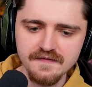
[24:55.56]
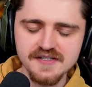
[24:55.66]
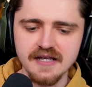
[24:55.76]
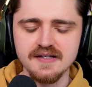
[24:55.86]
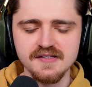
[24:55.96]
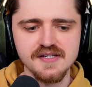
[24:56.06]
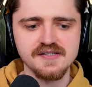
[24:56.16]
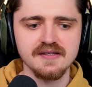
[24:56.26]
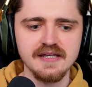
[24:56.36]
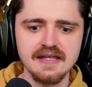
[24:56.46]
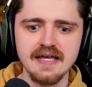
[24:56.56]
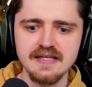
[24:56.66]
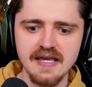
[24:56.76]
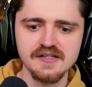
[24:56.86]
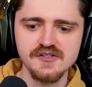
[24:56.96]
said consistently that
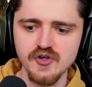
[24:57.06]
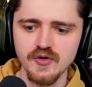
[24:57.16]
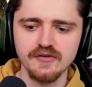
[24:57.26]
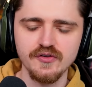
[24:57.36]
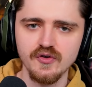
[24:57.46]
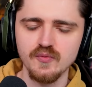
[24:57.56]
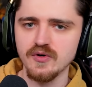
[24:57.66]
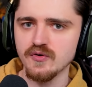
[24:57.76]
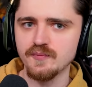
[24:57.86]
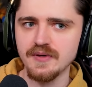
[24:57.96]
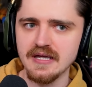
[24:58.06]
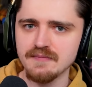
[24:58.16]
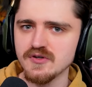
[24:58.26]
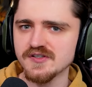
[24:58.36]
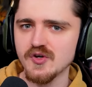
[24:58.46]
yes, Joker 2 will be
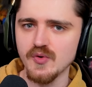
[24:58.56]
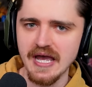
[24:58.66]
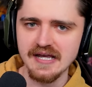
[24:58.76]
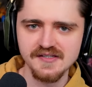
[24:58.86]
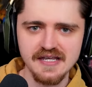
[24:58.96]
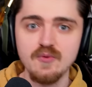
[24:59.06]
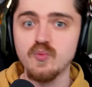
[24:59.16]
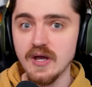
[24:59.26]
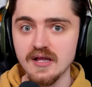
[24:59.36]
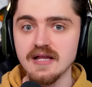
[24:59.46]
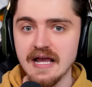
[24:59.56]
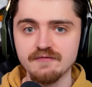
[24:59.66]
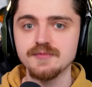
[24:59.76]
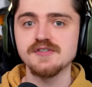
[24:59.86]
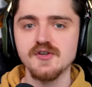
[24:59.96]
musical-esque, it will
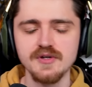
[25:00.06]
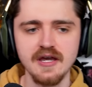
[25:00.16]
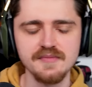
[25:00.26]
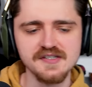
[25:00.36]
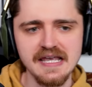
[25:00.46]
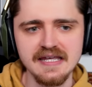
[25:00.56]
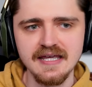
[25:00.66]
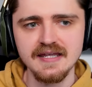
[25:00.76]
have musical numbers in